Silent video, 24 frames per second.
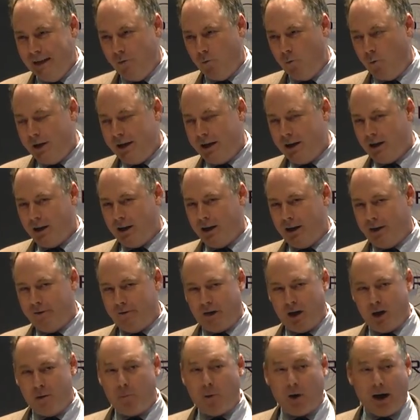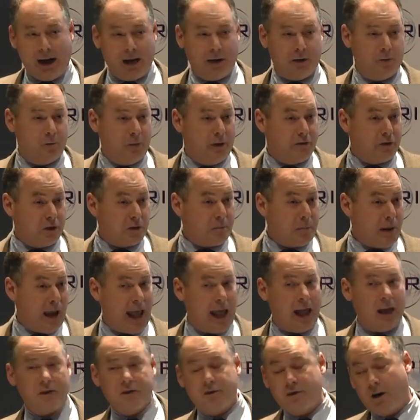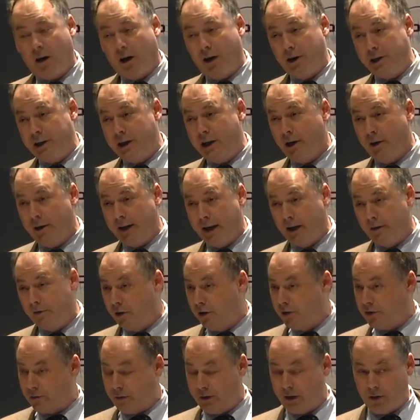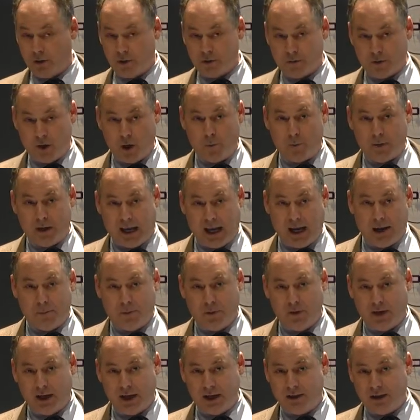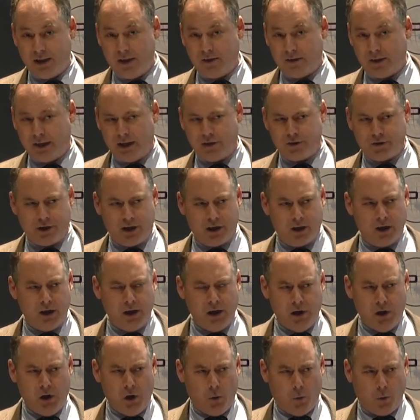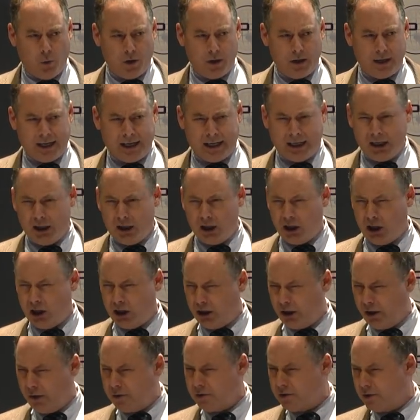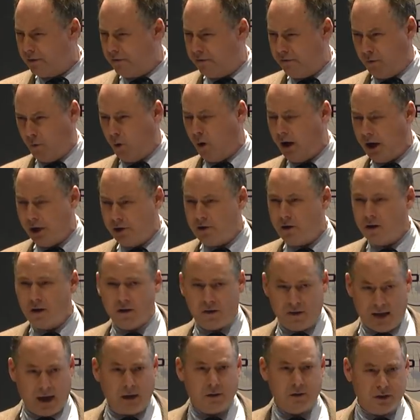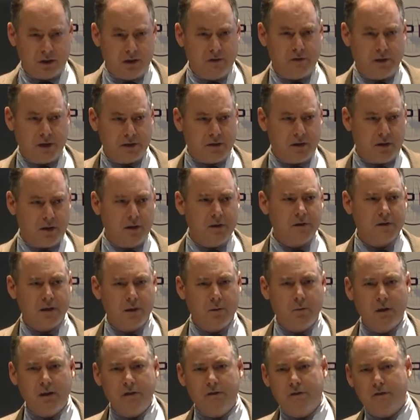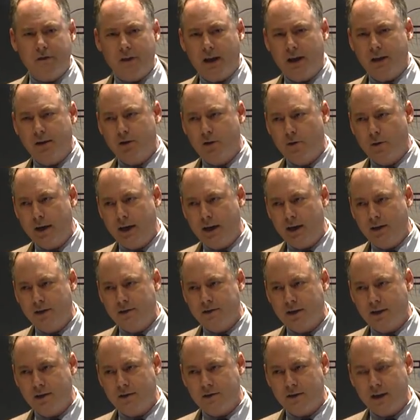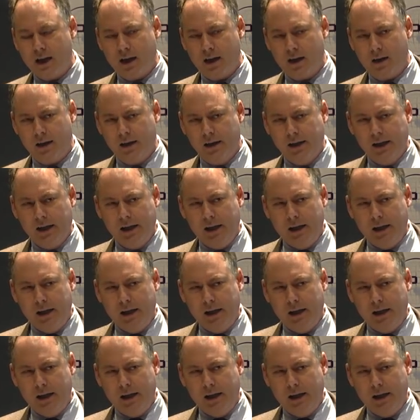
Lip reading: We are very proud. We've just passed our year anniversary. Of course, we opened April 19th last year. We're getting close to 400,000 visitors that we've greeted since then.